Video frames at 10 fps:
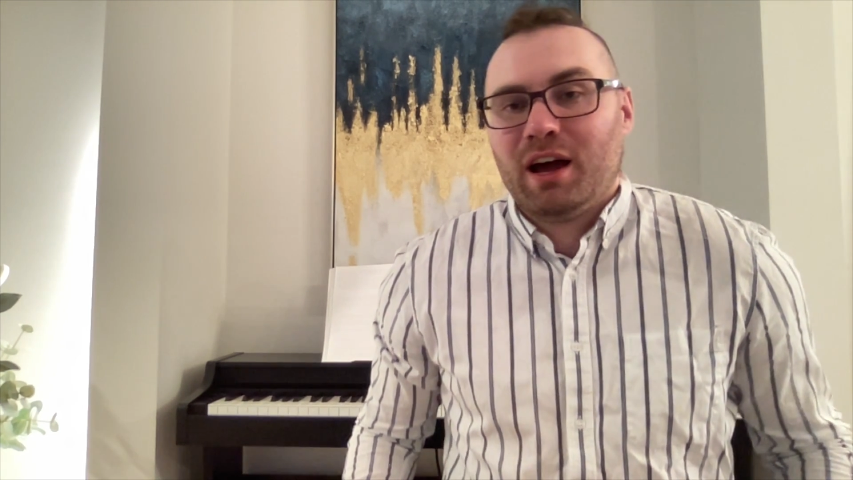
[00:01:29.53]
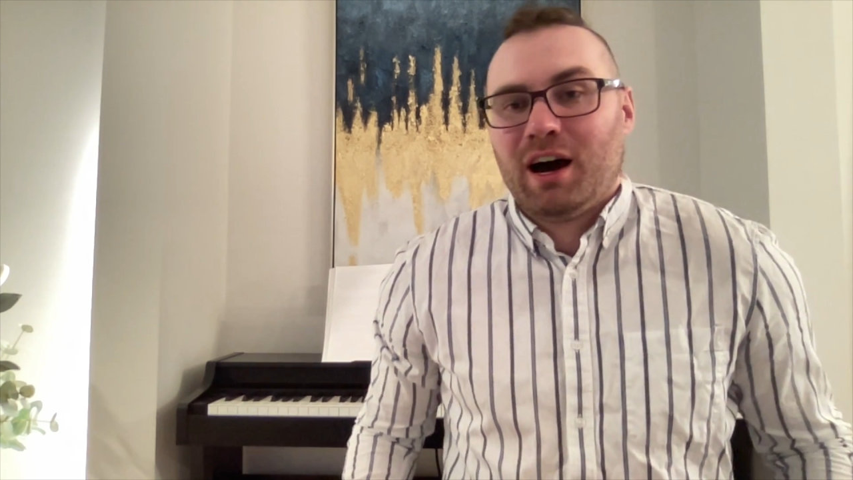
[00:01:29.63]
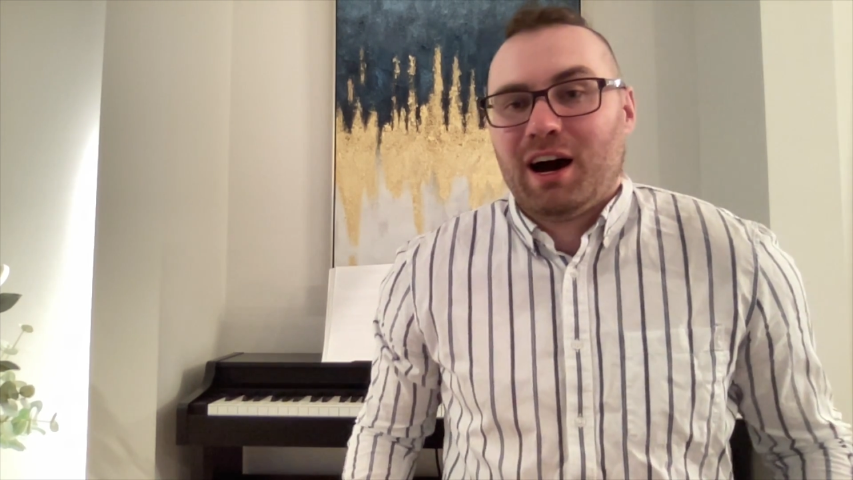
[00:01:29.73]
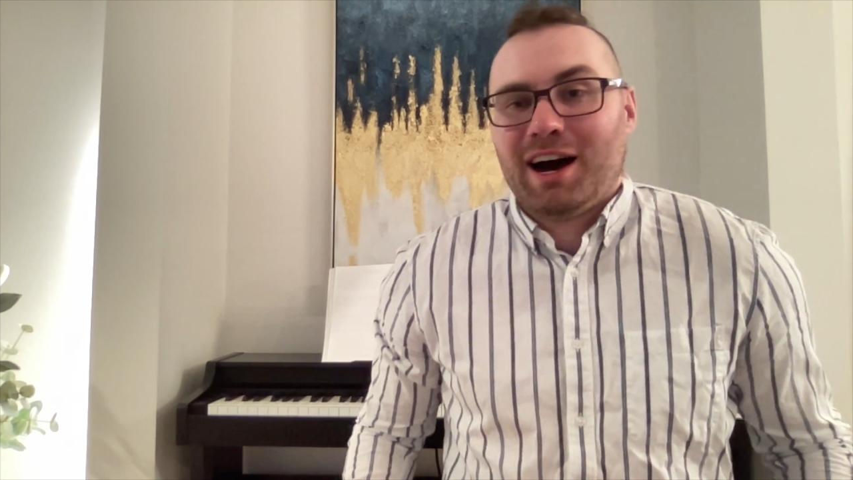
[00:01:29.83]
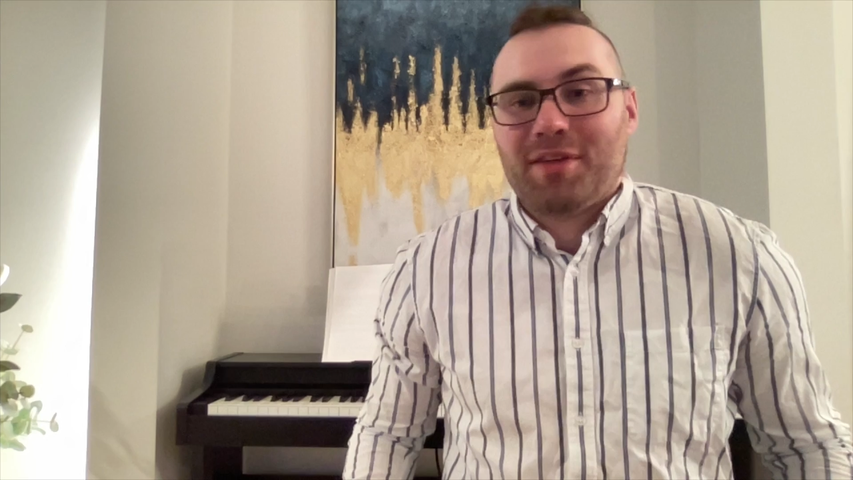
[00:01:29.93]

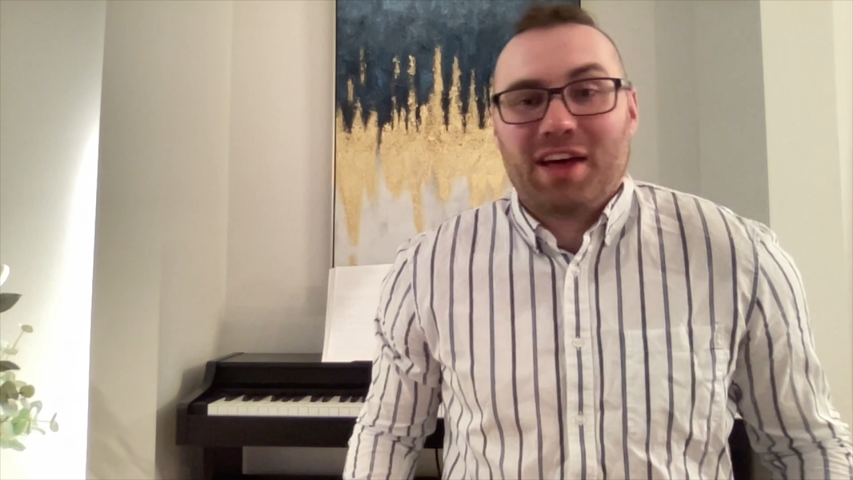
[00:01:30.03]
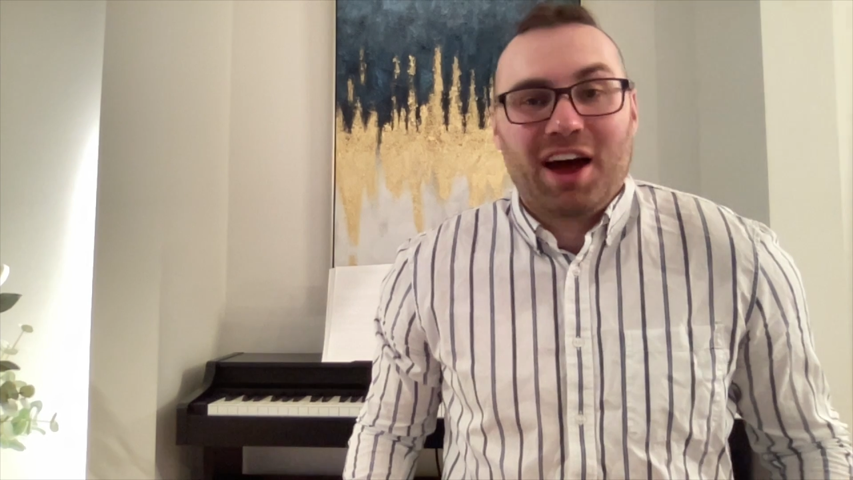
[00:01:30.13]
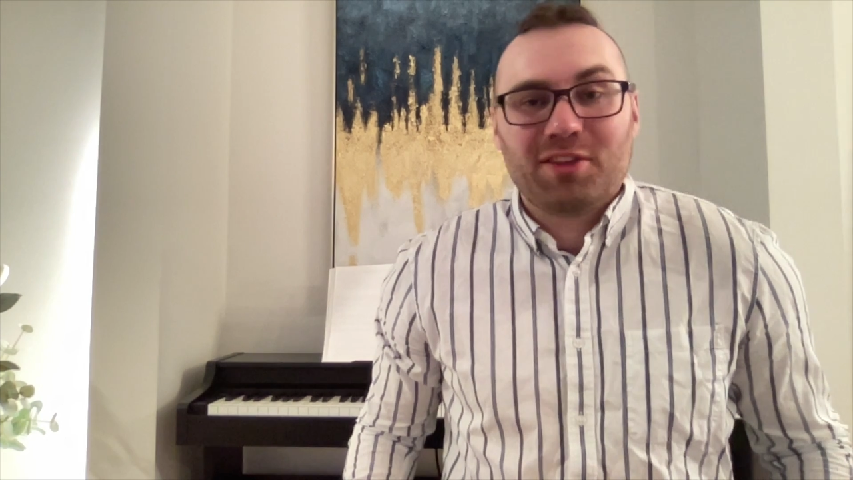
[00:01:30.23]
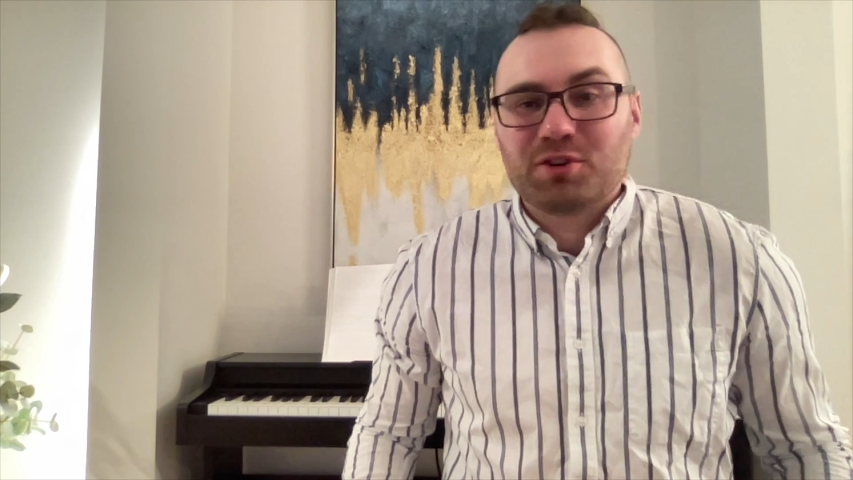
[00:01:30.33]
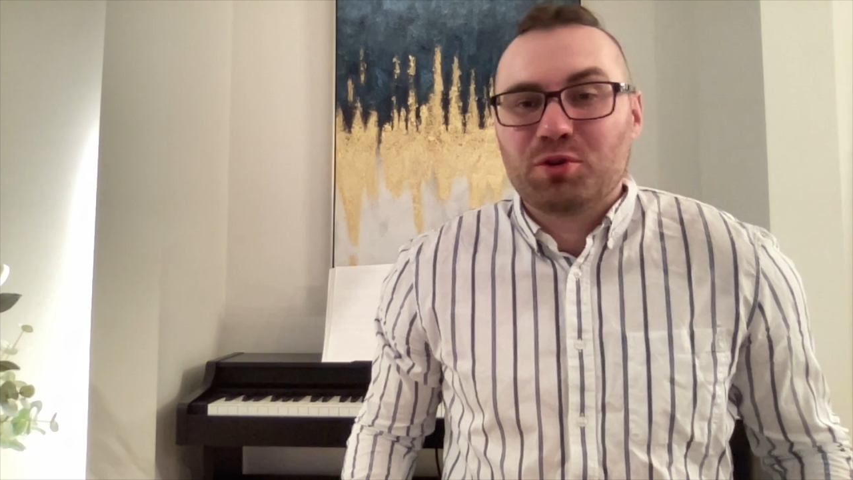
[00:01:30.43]
The
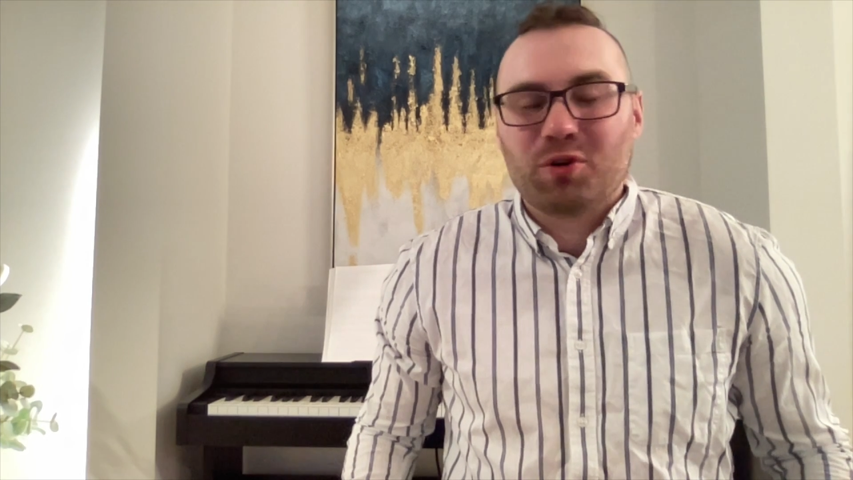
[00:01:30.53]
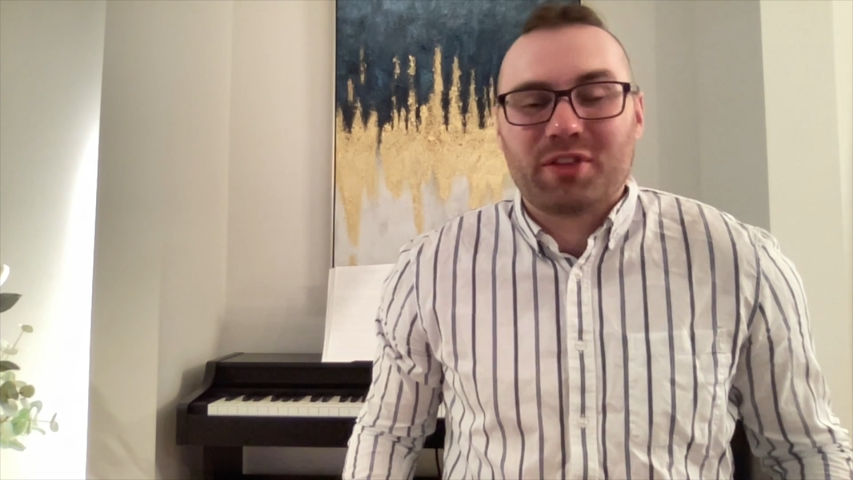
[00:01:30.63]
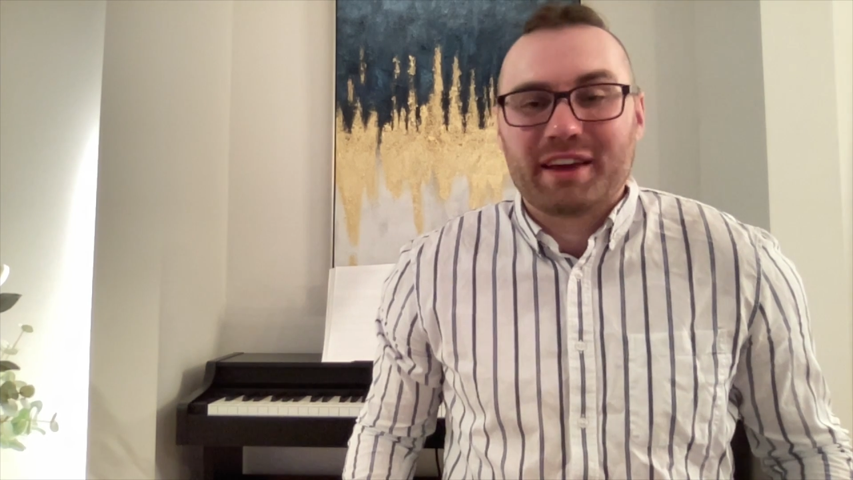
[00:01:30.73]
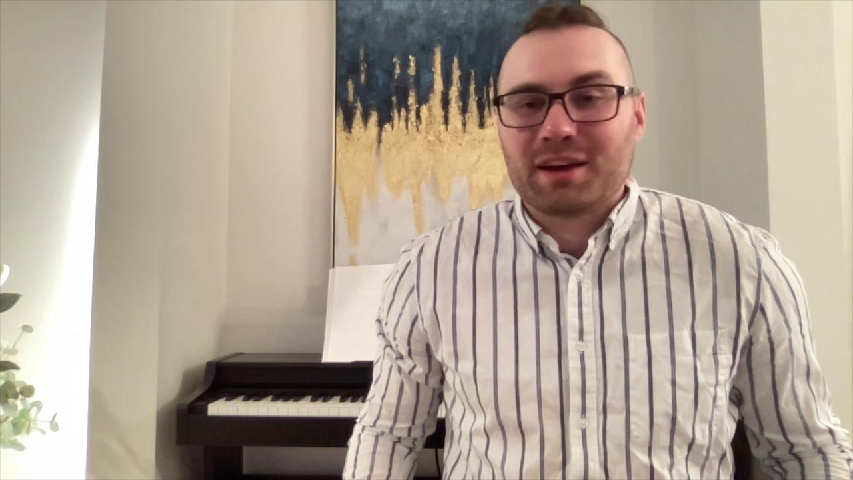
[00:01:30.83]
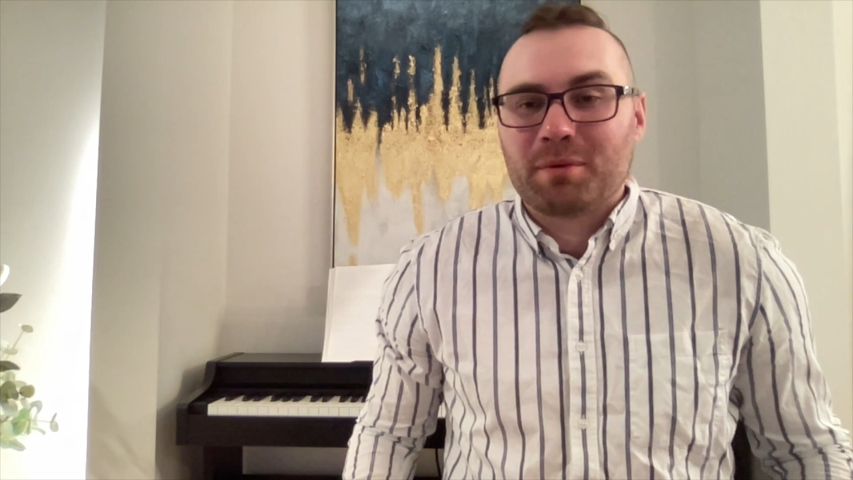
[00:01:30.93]
other cool
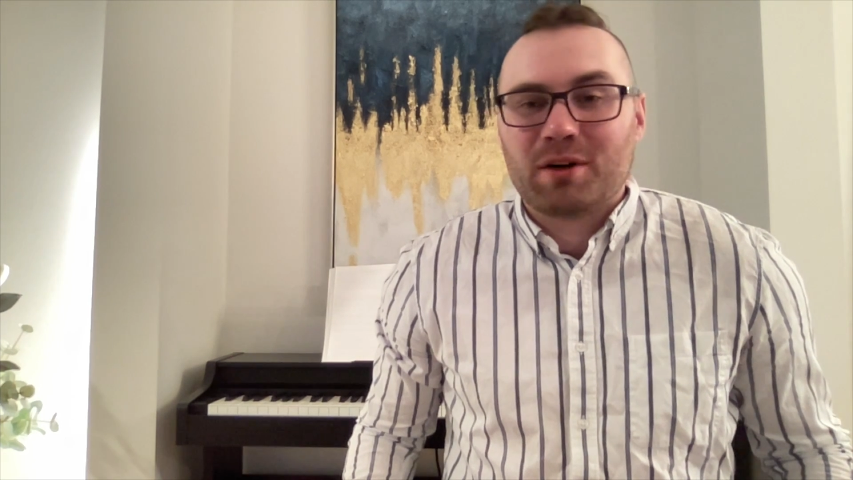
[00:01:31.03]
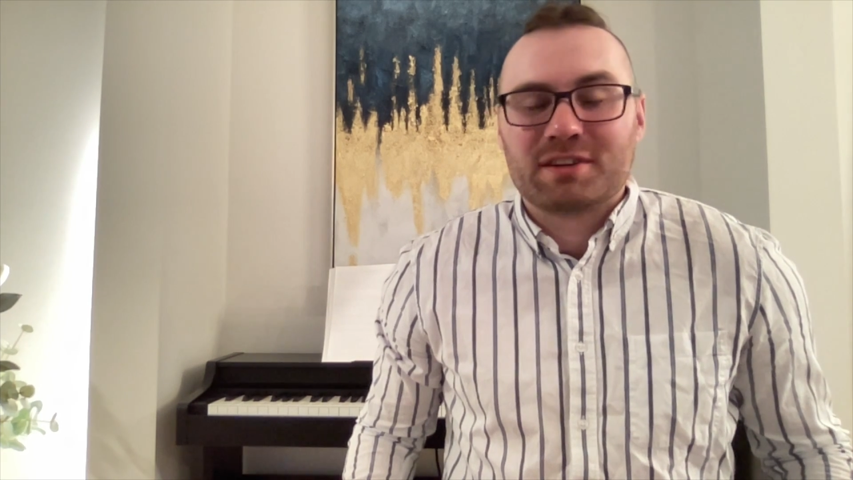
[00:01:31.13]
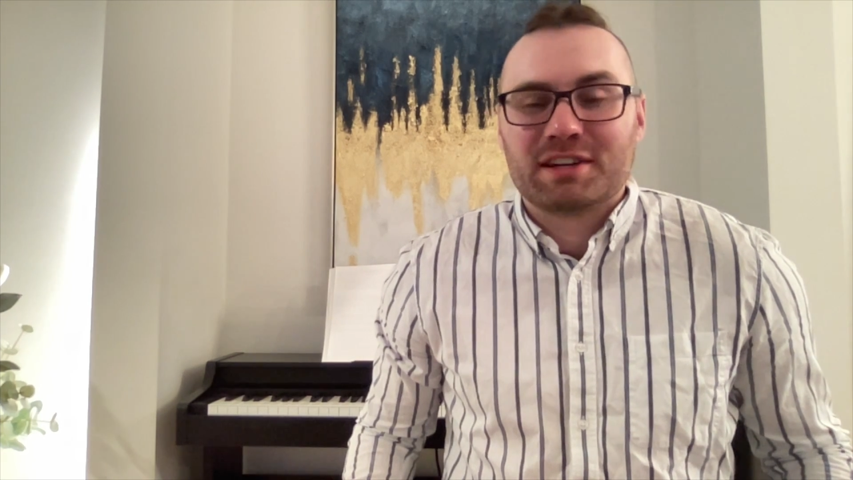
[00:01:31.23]
thing about